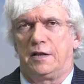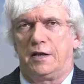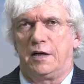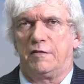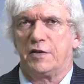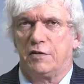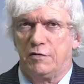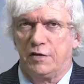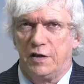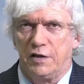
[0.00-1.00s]
I have
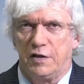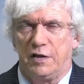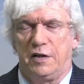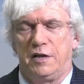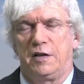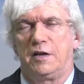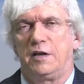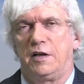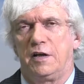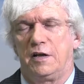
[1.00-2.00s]
shown in the
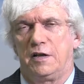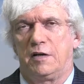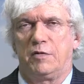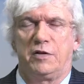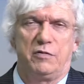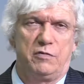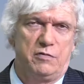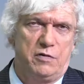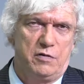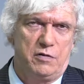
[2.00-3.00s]

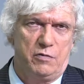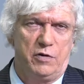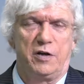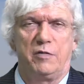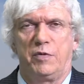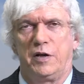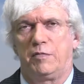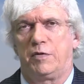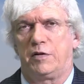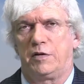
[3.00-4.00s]
EIIW working
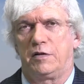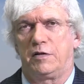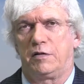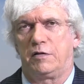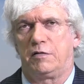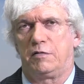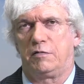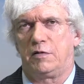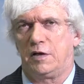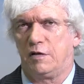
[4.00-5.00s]
paper
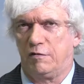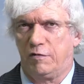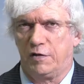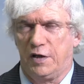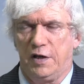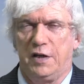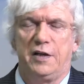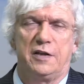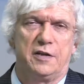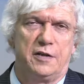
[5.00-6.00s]

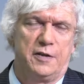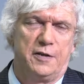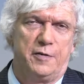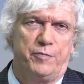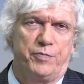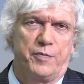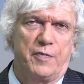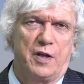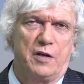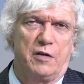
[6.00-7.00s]
248
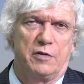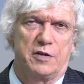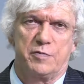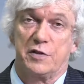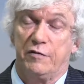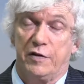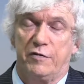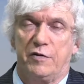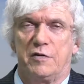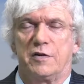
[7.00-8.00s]
with a specific
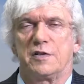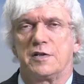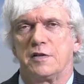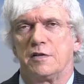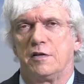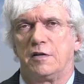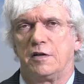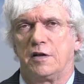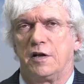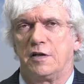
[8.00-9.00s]
focus on
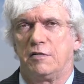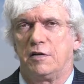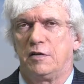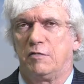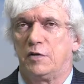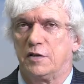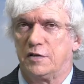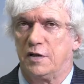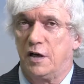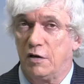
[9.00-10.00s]
a country
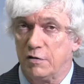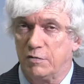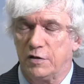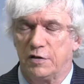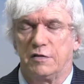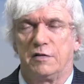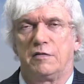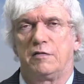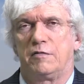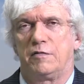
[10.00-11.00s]
with outward
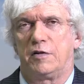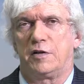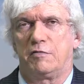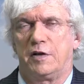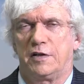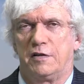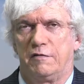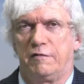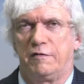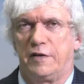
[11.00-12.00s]
foreign direct
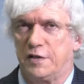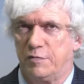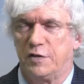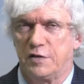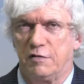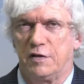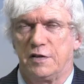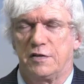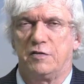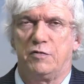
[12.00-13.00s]
investment, so there
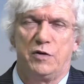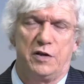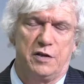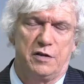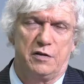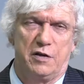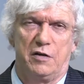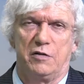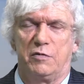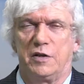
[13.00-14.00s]
is accumulated
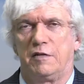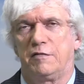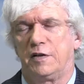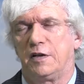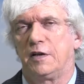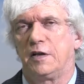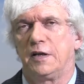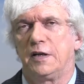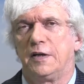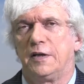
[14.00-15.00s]
outward FDI,